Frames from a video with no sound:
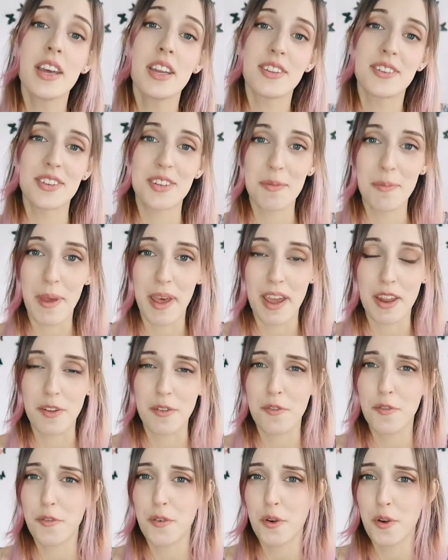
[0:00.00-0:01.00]
to
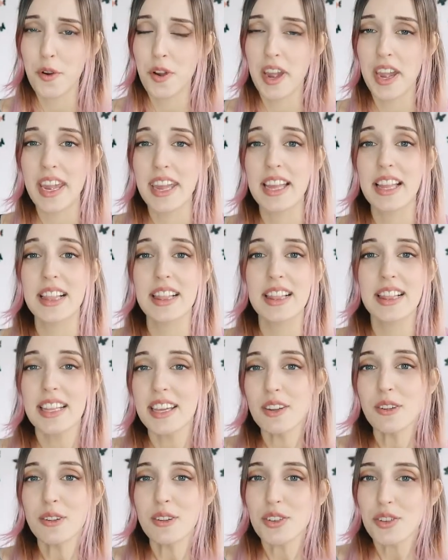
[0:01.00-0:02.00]
Japan for a
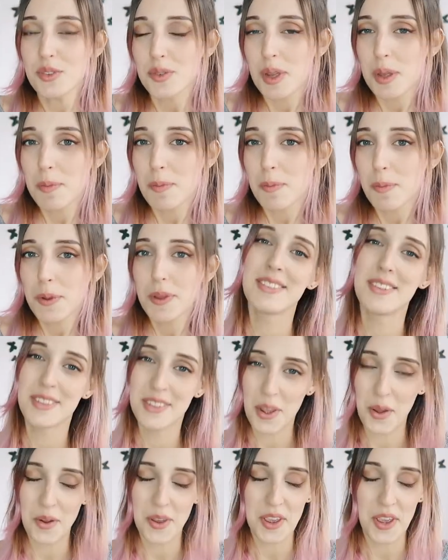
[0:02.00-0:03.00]
little trip to
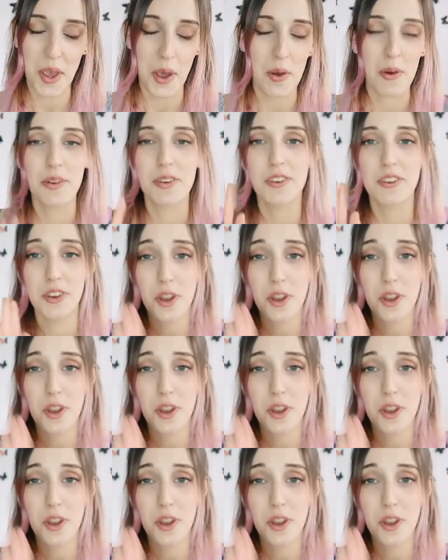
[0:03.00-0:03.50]
Tokyo.